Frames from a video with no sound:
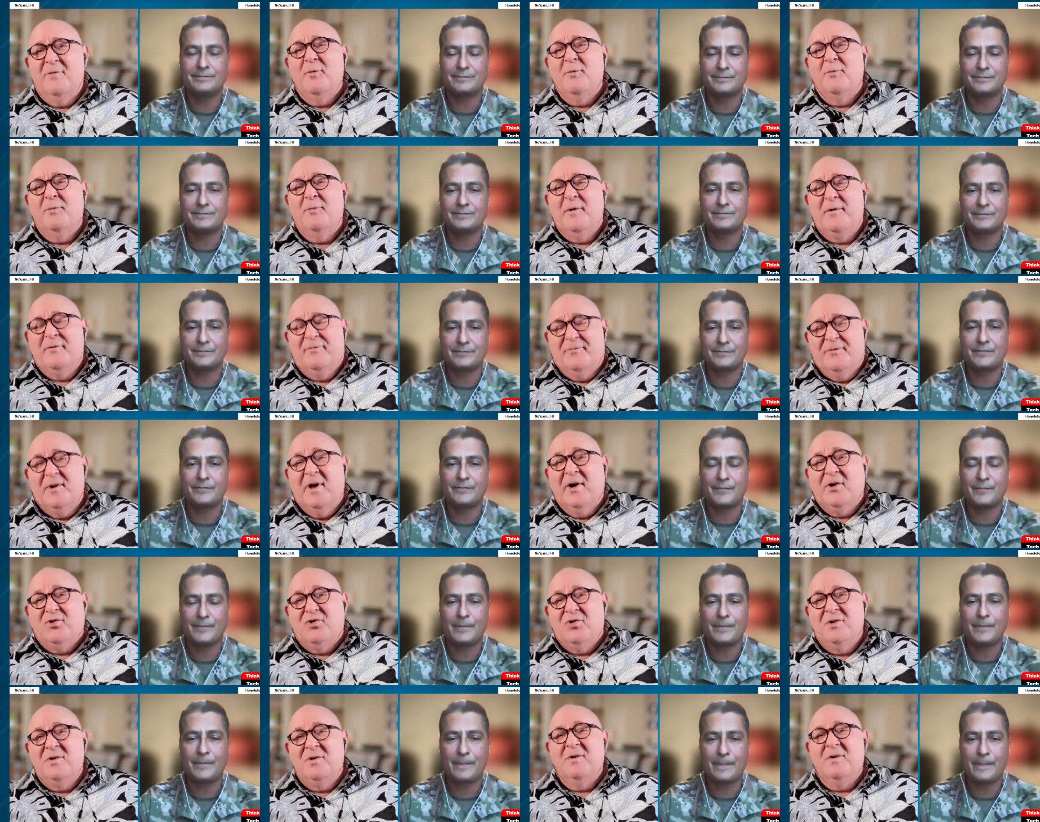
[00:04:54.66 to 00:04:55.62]
Speaker 1: of a
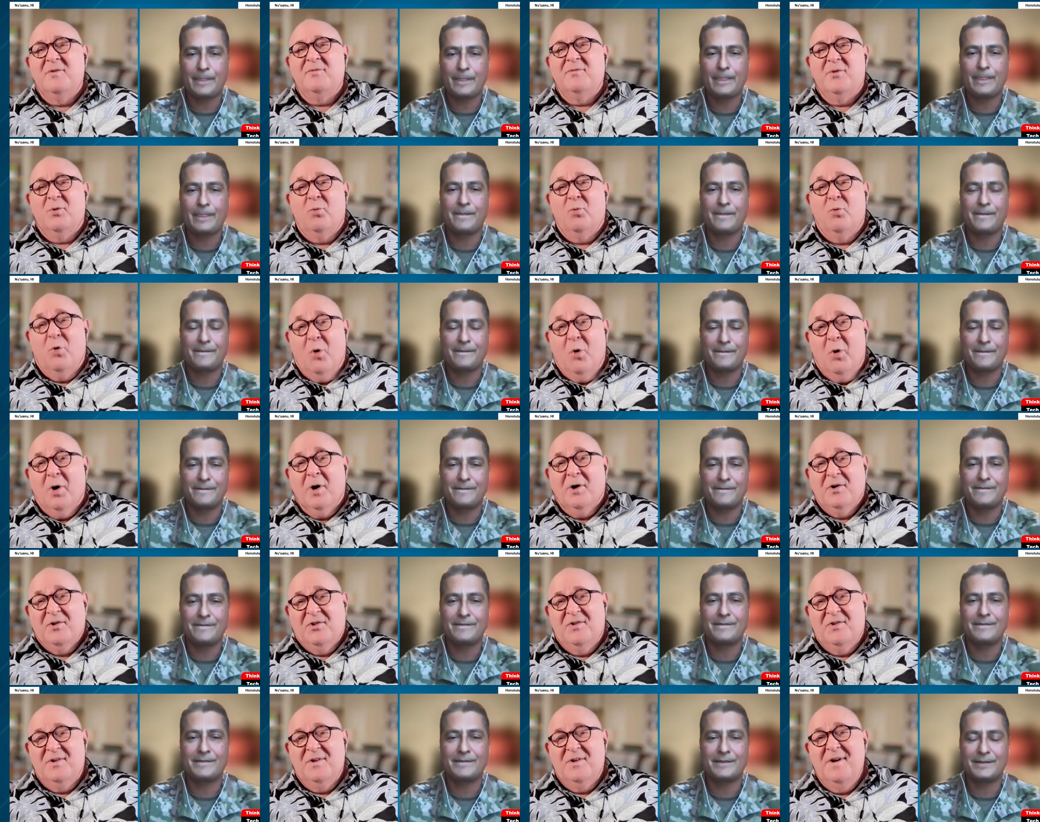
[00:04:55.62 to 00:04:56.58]
reflection of the
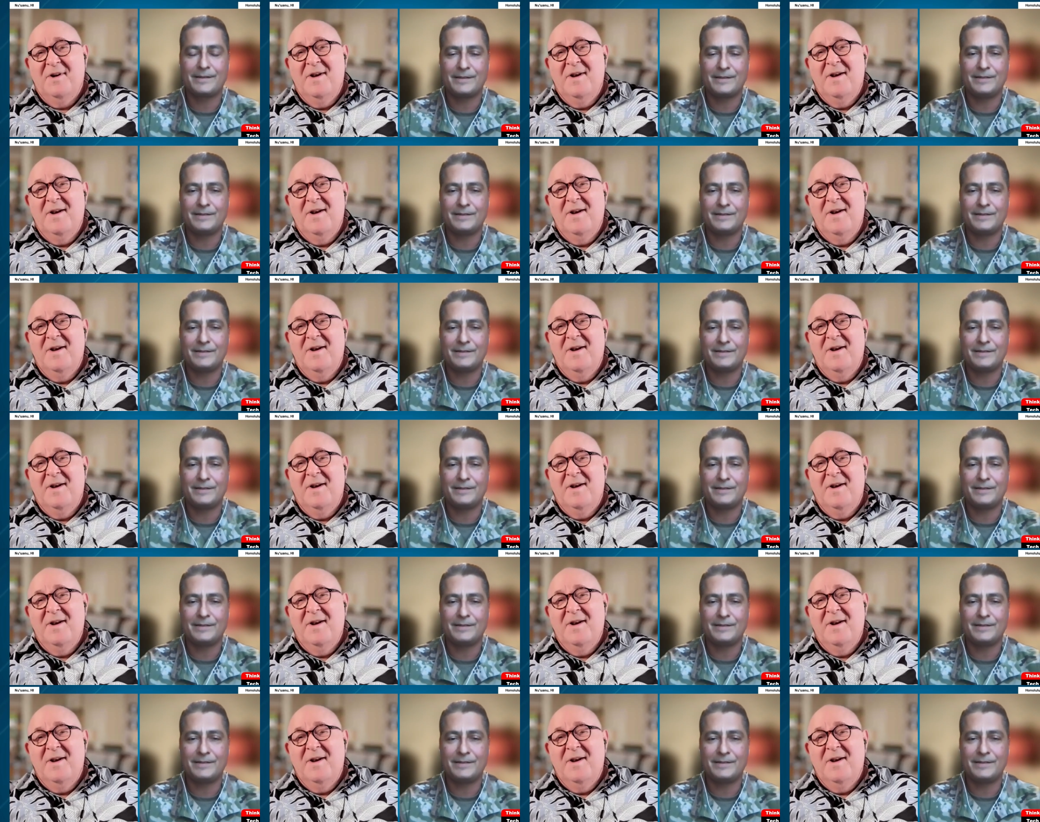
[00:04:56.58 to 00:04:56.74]
wars,